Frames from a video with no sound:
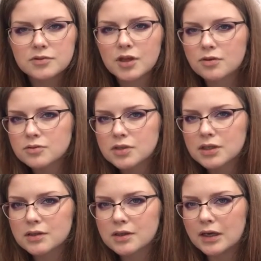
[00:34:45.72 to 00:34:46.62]
notes
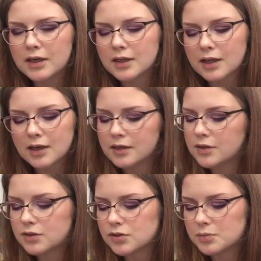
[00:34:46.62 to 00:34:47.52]
in it like
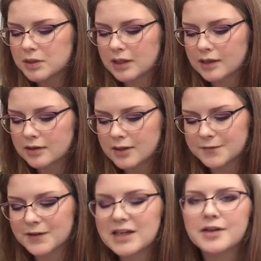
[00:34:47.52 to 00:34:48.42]
it used to be. Like
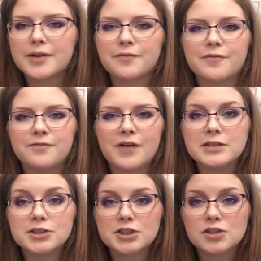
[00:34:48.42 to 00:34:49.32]
in the
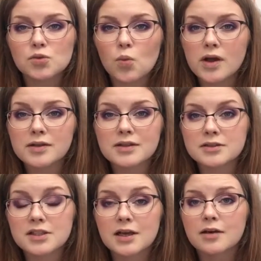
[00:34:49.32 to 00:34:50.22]
Vengeance one,
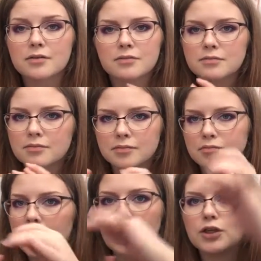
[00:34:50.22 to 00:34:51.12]
there's like
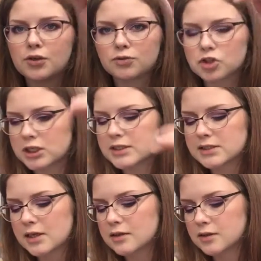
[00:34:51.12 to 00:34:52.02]
a huge
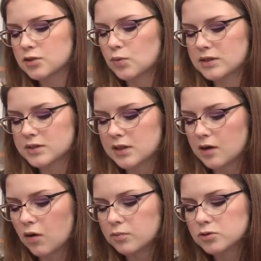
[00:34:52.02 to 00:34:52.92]
list, and in this one it's
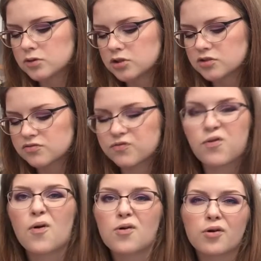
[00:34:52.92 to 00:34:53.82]
like almost just
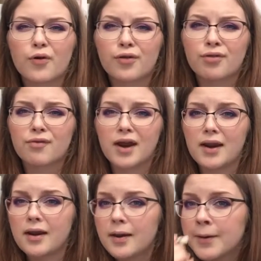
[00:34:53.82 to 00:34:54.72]
4 or
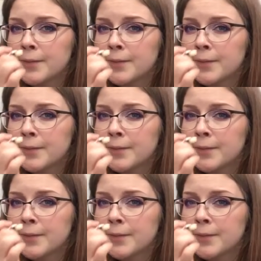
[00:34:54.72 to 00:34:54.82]
3.